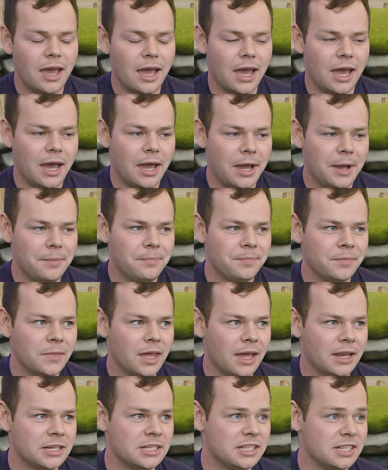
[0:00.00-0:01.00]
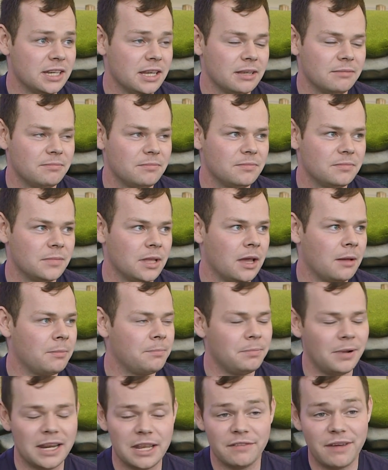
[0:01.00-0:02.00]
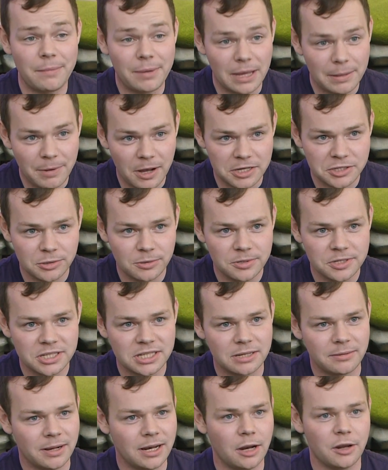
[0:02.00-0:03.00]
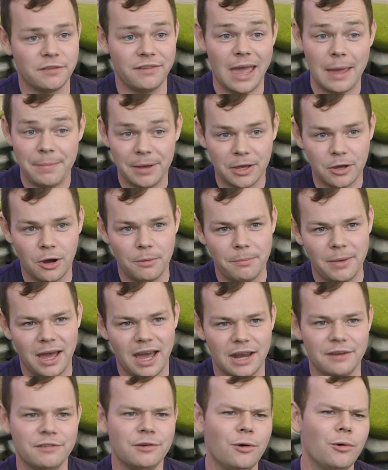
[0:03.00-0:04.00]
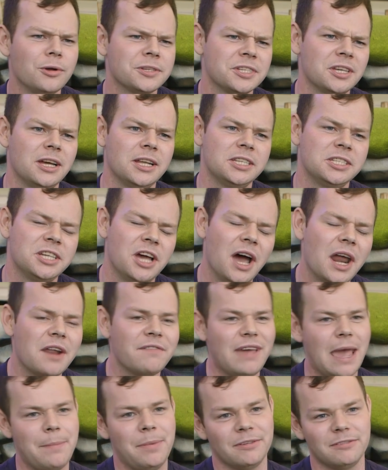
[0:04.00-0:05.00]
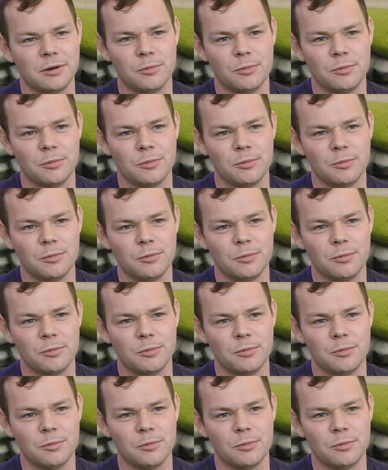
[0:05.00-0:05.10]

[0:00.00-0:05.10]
And plenty of epic puzzles, a load of epic combat, and of course a ton of epic